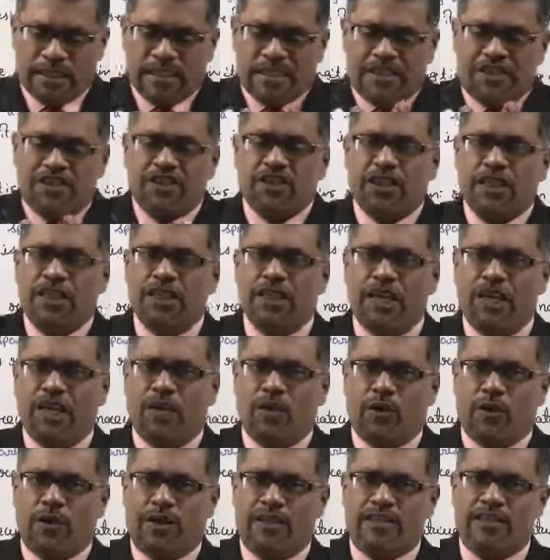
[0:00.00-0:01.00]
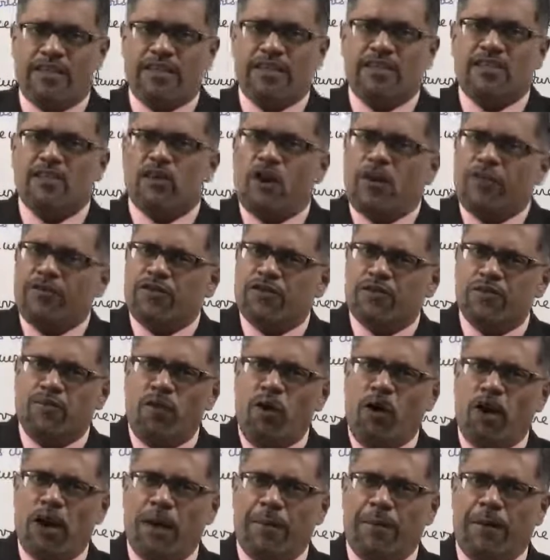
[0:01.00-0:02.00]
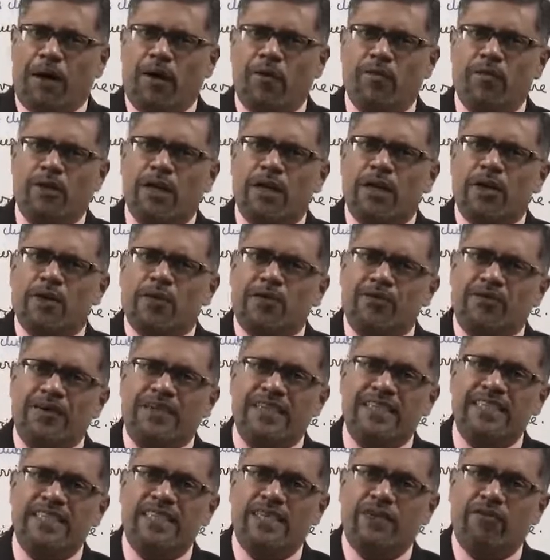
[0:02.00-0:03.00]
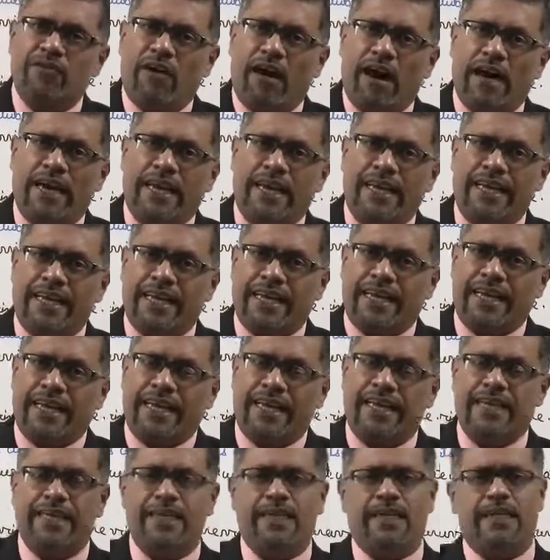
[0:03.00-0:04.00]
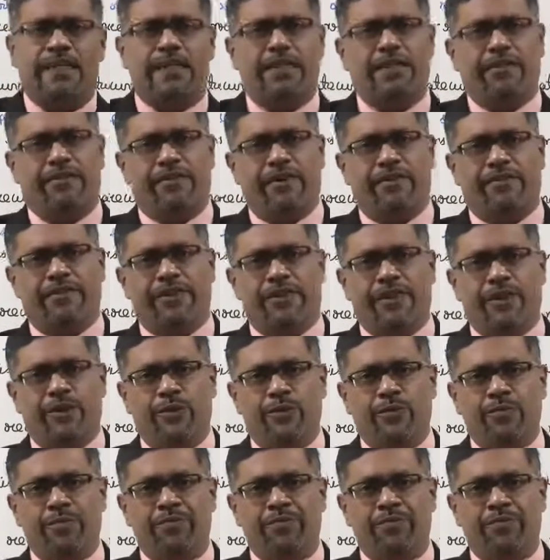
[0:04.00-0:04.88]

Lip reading: General donations of small amount we receive again and again, revenue.